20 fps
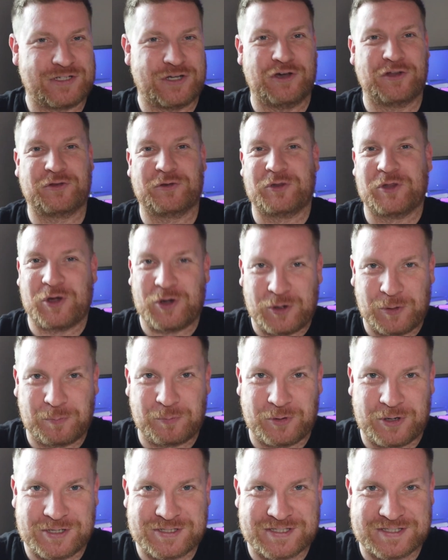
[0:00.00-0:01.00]
is go through the
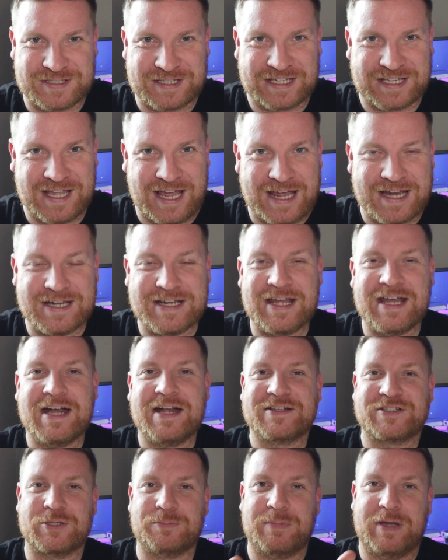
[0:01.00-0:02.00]
whole process again
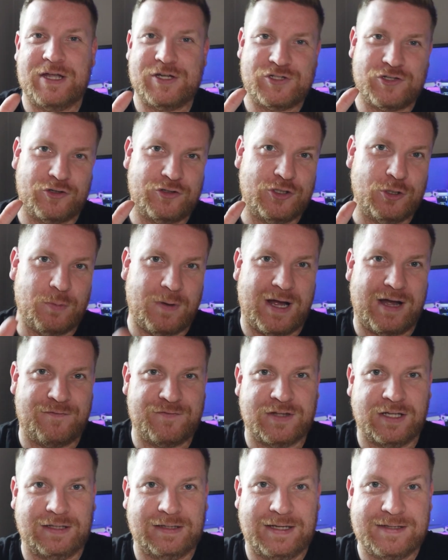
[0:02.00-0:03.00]
to make sure you
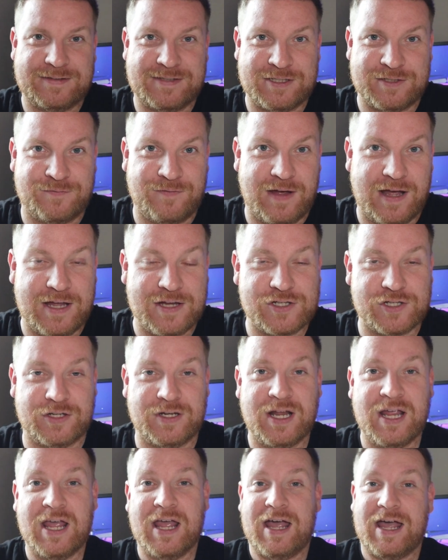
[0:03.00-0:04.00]
have the latest version.